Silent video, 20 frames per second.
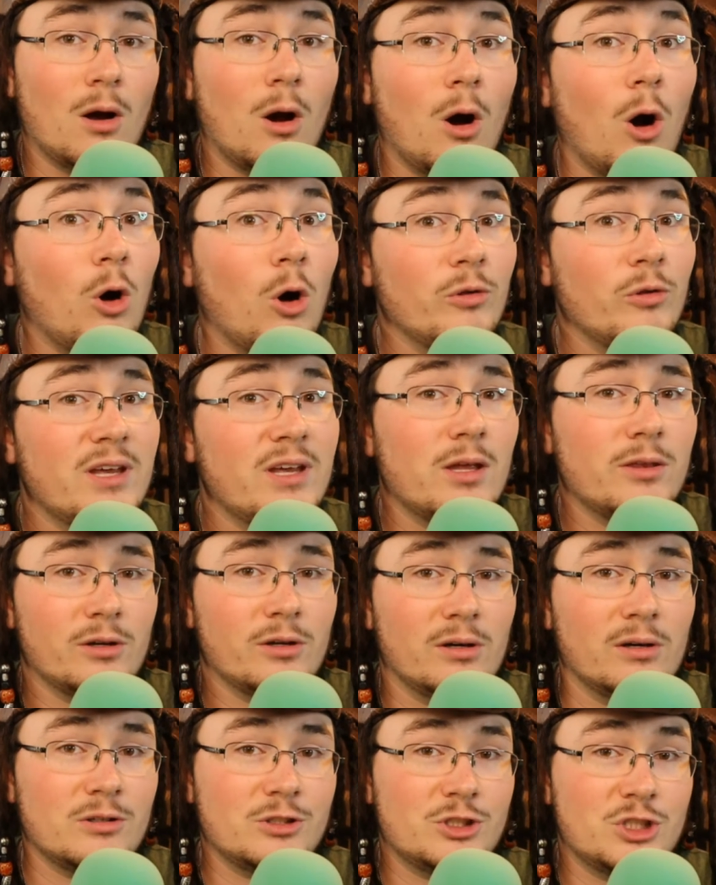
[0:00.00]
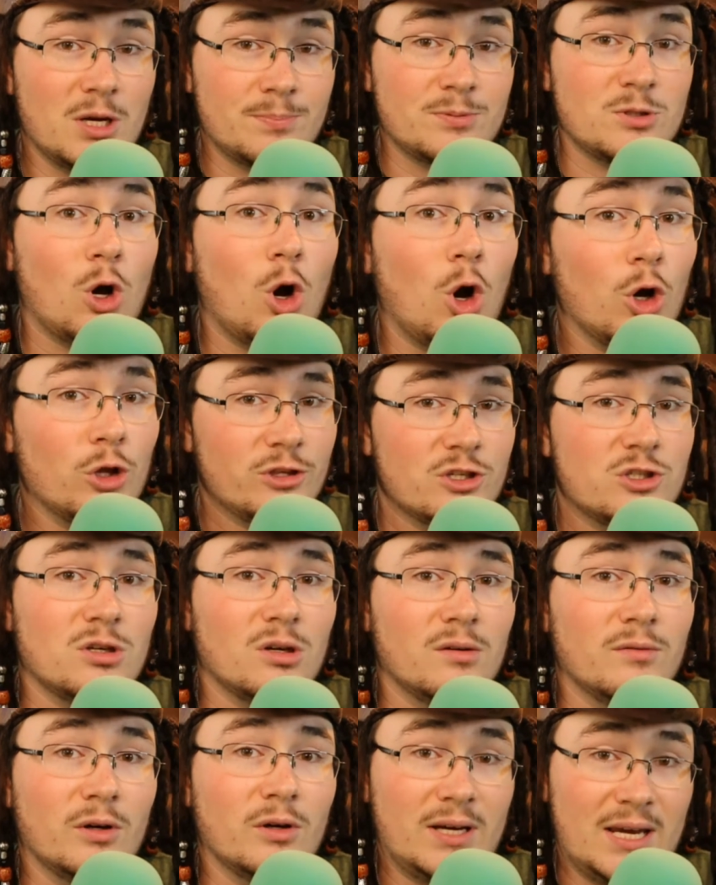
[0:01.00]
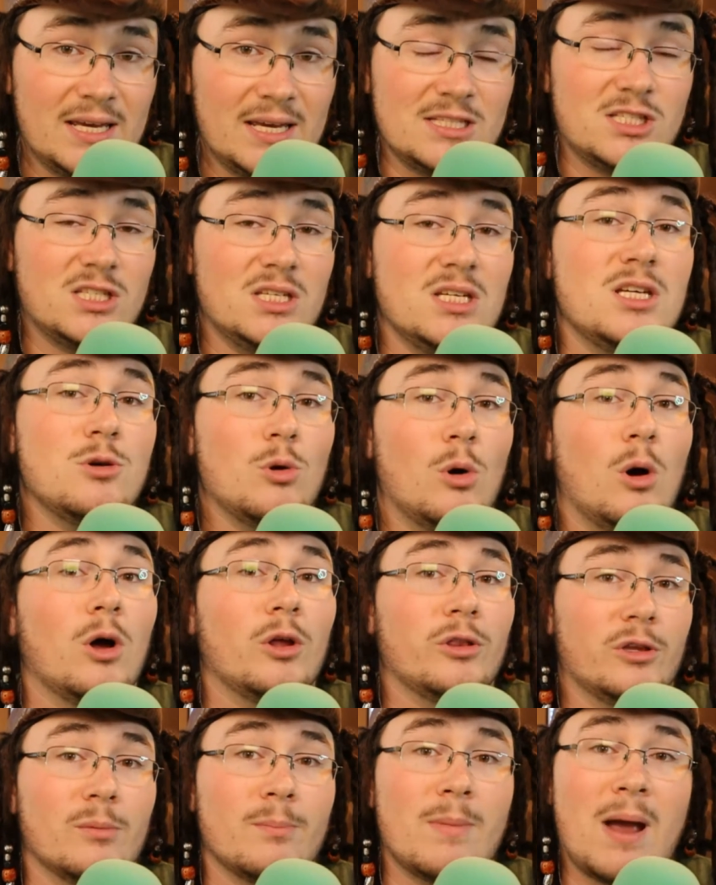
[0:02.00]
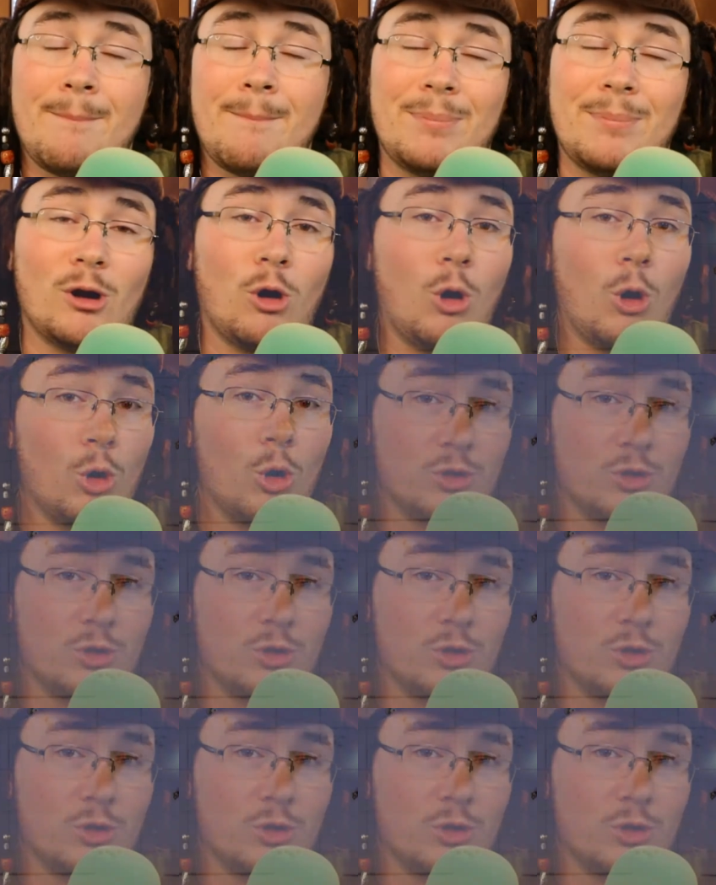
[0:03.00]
all the other ships on the server can see you on their map at all